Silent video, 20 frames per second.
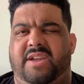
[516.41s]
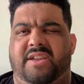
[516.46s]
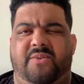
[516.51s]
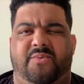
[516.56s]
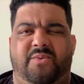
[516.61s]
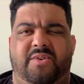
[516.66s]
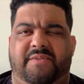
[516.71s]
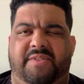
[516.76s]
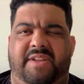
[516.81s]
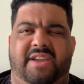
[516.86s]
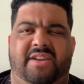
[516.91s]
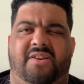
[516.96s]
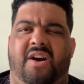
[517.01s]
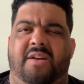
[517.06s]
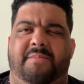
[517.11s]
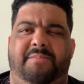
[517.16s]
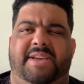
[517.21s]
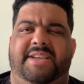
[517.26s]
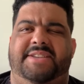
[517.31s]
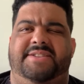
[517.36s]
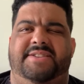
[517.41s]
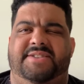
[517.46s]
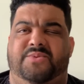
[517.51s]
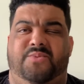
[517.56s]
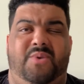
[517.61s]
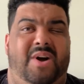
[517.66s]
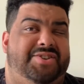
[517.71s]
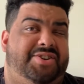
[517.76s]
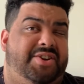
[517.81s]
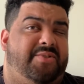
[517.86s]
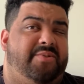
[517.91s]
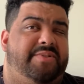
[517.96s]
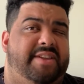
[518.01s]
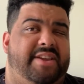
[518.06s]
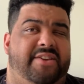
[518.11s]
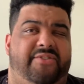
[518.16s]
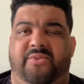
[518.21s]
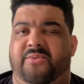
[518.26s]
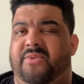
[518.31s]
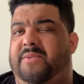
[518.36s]
and you would have like gone places and watched other
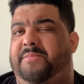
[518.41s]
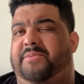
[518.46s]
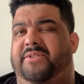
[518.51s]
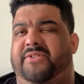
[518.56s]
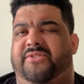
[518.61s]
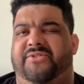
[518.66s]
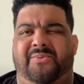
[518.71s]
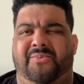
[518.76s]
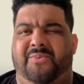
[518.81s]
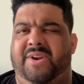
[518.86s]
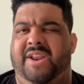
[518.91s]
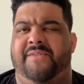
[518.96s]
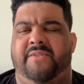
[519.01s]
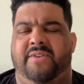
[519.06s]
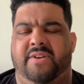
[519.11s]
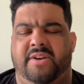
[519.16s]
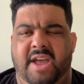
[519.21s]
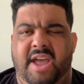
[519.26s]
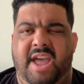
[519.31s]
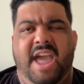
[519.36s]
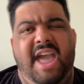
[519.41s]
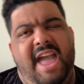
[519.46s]
things and read books and whatever,